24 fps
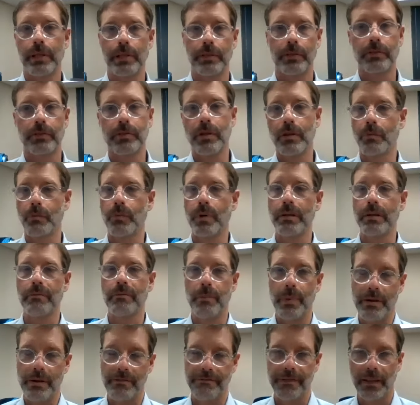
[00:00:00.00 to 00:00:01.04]
And so
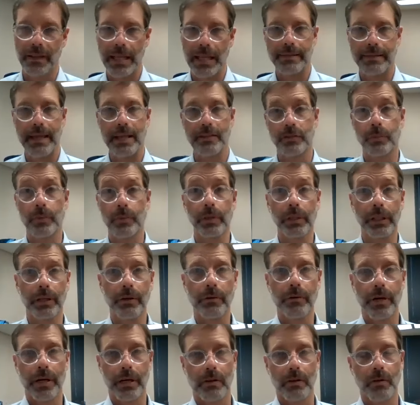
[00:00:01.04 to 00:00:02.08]
we feel like that's a really
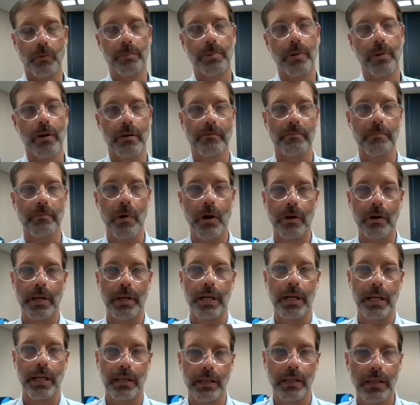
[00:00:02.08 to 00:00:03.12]
critical part of
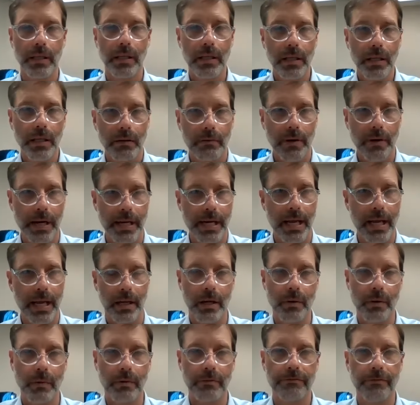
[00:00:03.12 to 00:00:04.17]
marketing right now
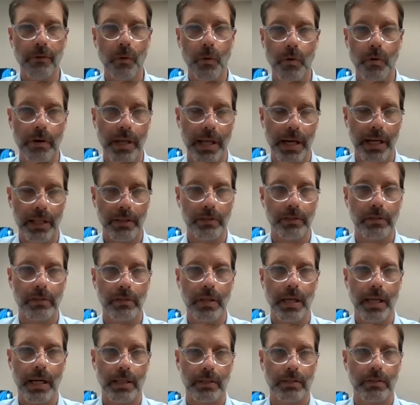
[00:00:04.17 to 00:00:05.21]
going forward, and
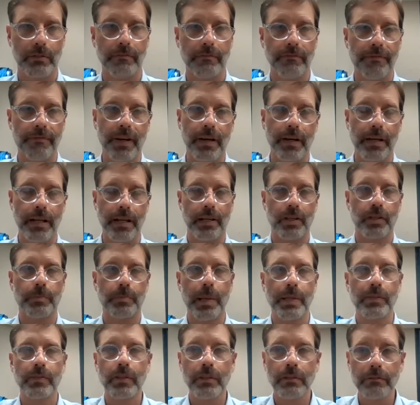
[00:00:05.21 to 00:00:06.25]
it's very
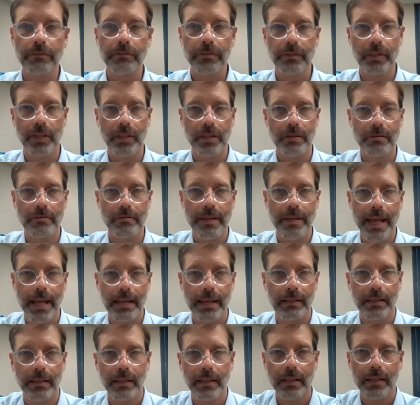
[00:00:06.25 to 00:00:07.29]
expensive to do
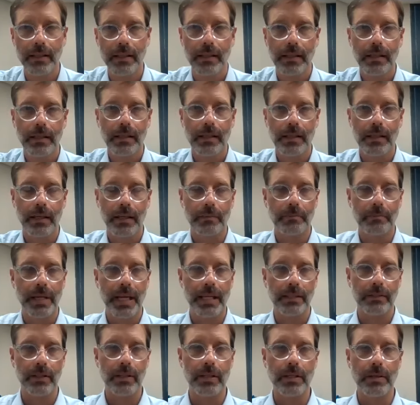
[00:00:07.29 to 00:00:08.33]
that
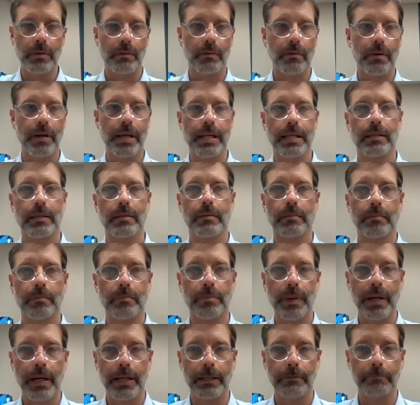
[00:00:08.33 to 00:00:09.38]
and to do it right,
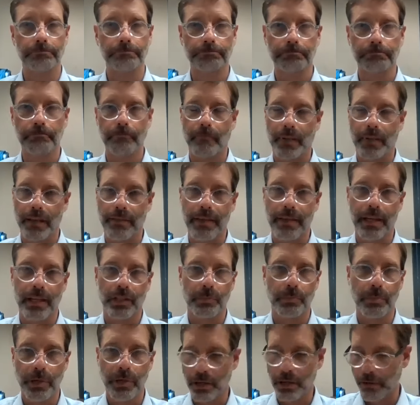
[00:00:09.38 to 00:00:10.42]
but I think
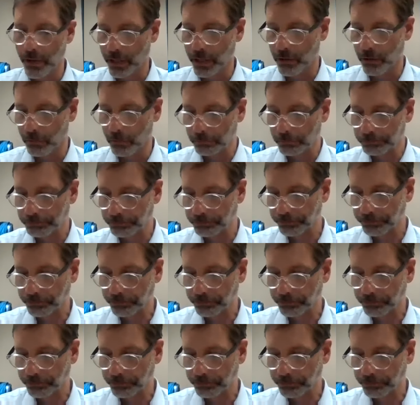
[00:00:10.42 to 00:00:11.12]
it's pretty critical.